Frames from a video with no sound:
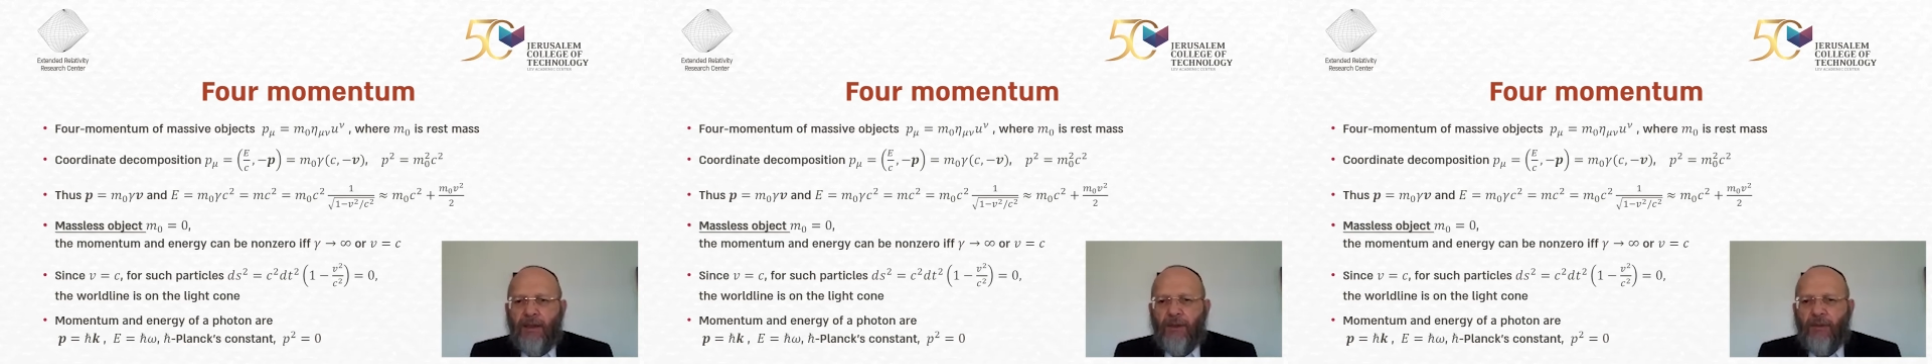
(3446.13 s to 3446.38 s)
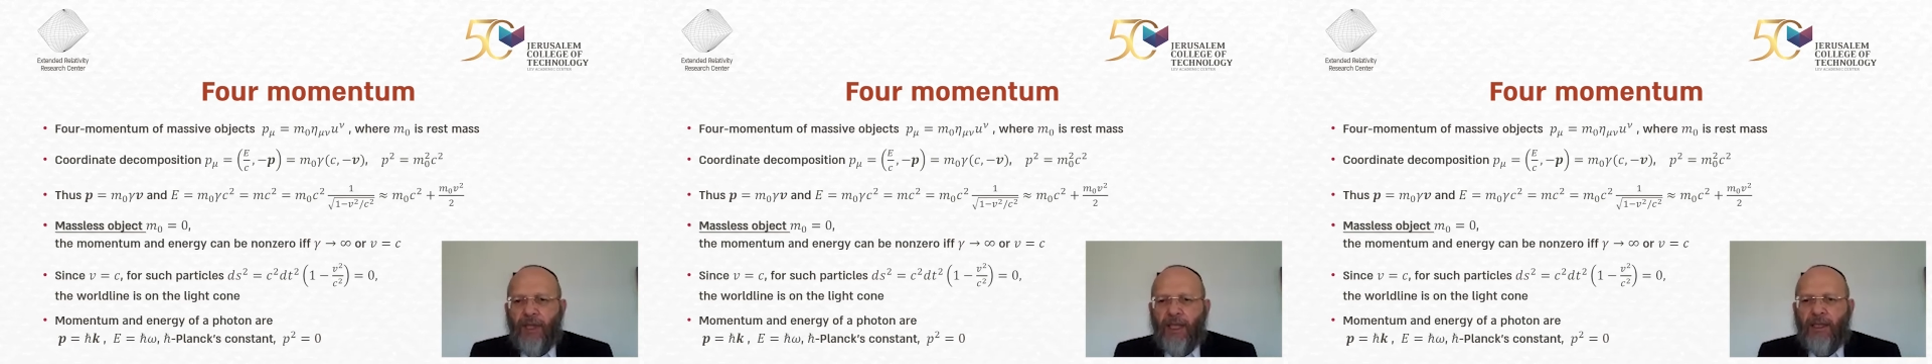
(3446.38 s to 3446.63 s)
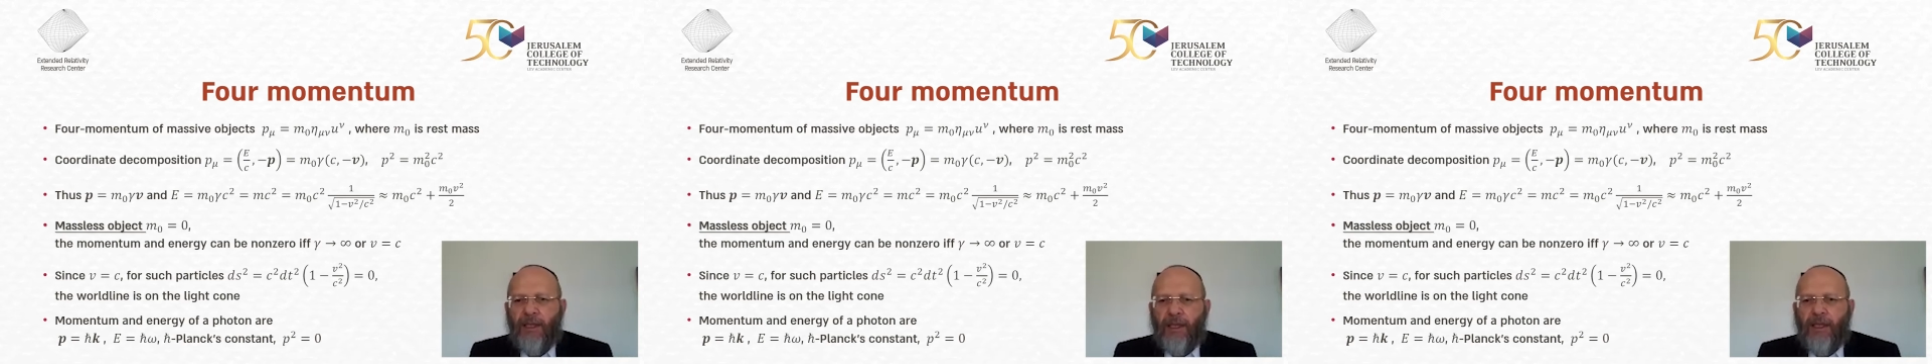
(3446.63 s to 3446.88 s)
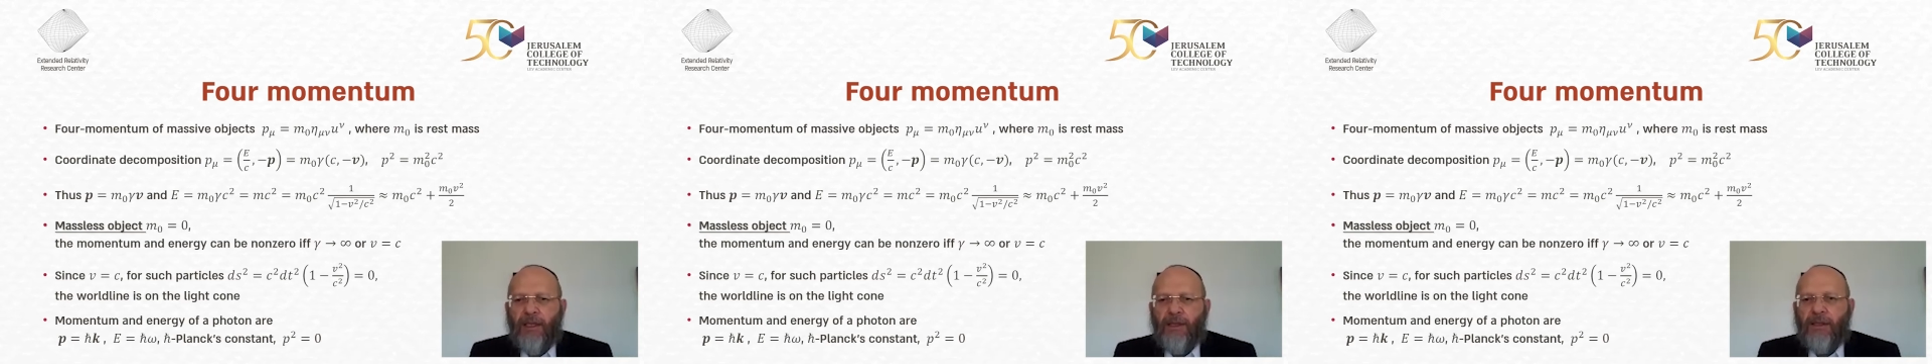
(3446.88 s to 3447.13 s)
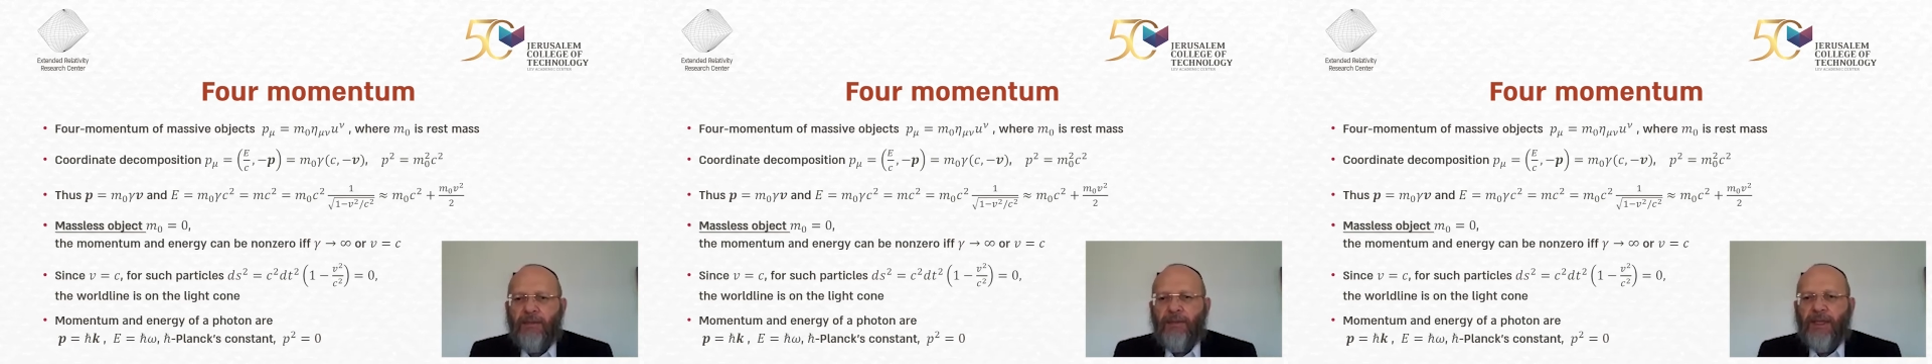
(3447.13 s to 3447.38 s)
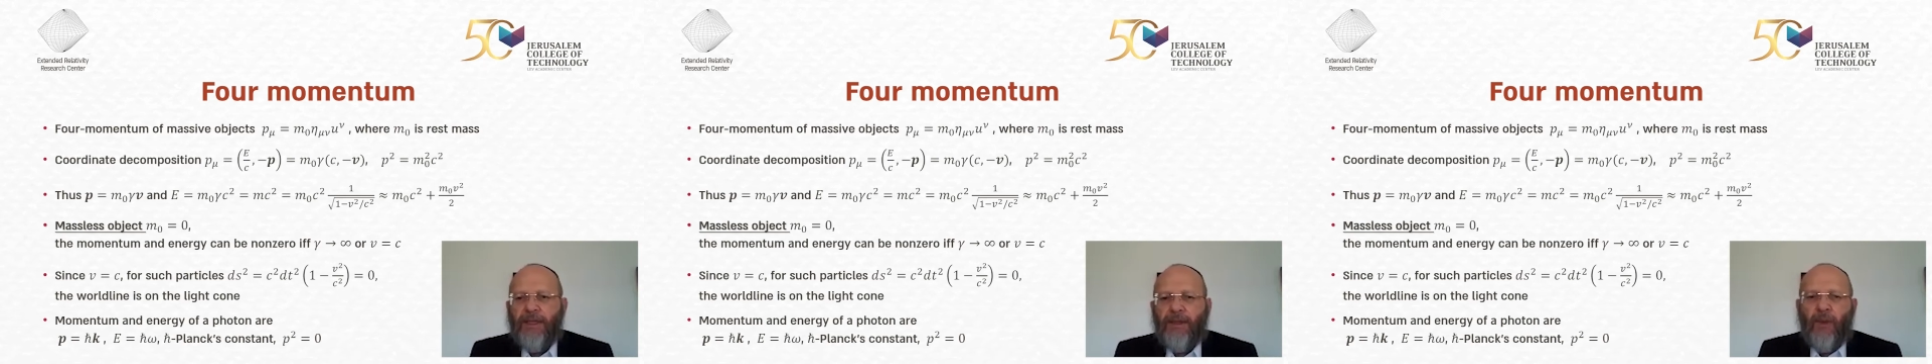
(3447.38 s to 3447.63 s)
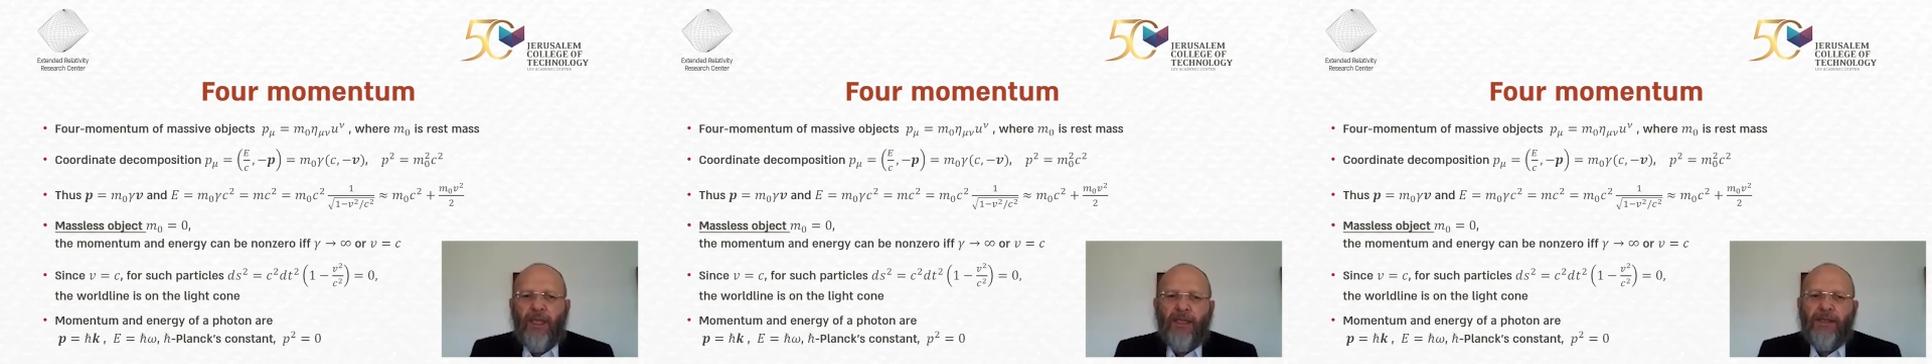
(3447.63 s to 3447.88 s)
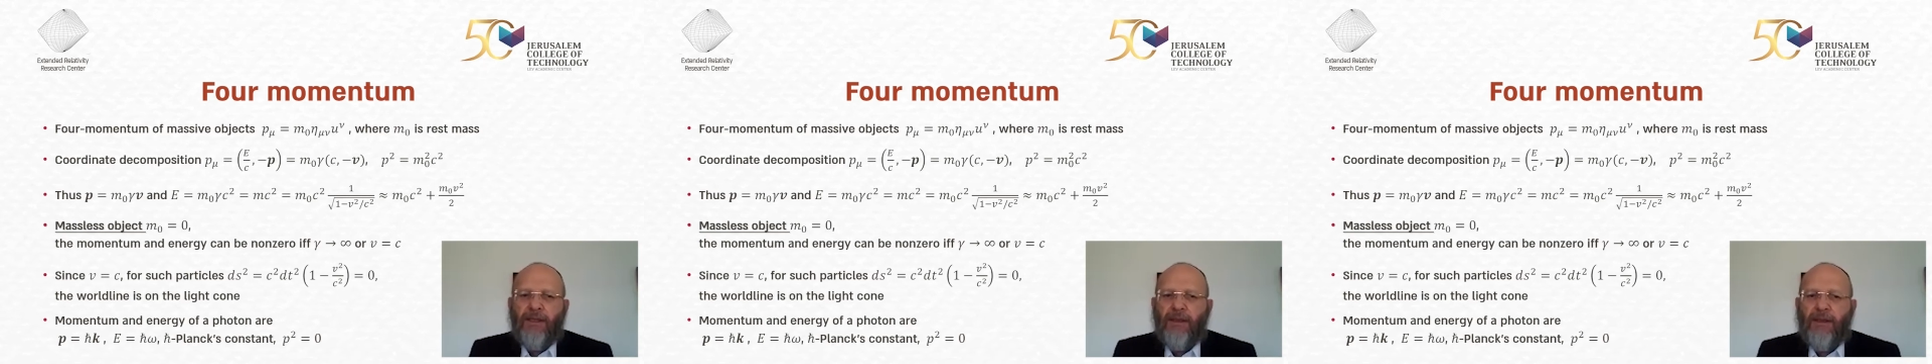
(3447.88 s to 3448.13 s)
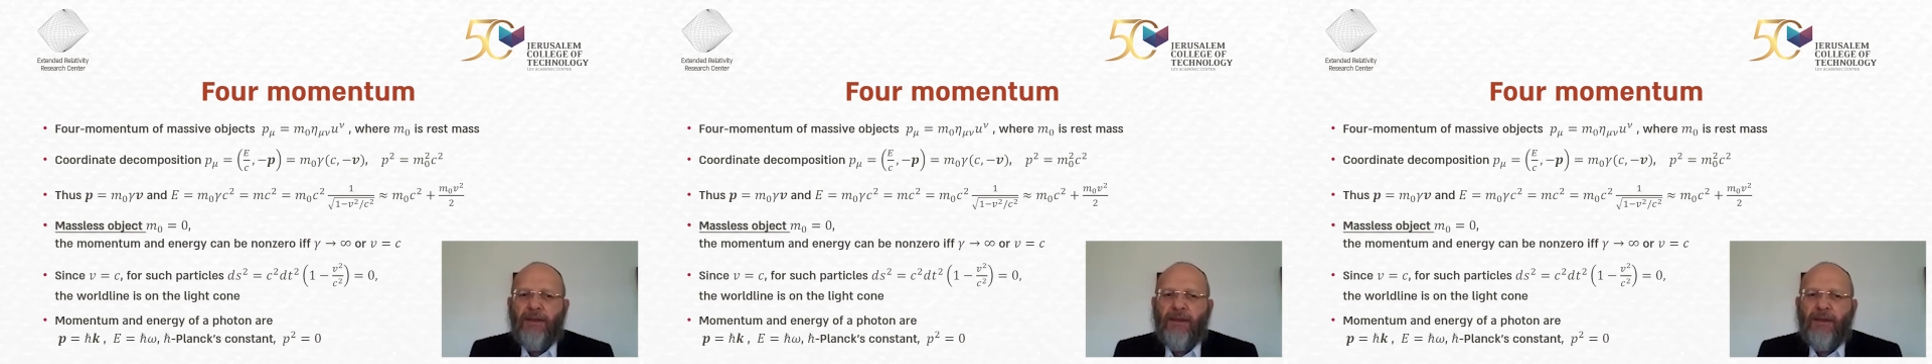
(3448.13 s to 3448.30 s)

to make this p square 0.